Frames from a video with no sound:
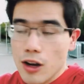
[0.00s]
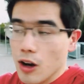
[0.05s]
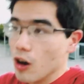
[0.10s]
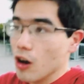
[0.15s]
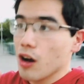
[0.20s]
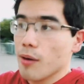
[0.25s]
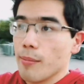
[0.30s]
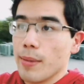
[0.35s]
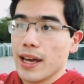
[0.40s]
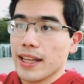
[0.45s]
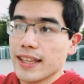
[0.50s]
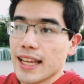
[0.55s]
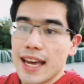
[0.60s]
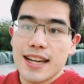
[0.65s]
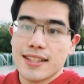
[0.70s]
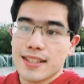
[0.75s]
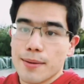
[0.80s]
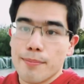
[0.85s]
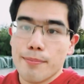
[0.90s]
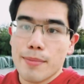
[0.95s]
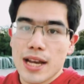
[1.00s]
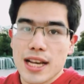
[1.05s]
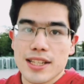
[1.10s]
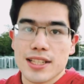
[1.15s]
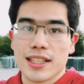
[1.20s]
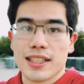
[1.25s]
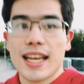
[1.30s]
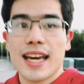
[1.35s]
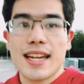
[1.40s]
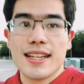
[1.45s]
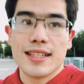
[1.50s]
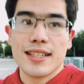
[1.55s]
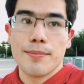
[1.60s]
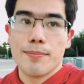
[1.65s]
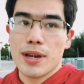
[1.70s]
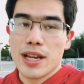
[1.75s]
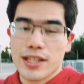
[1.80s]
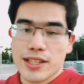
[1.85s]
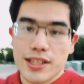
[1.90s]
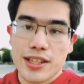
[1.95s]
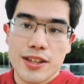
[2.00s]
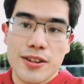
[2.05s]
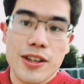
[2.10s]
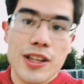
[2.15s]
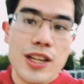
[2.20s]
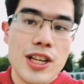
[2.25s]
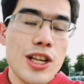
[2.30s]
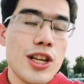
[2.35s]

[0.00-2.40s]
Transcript: Oh man, that is amazing. That is amazing, dude.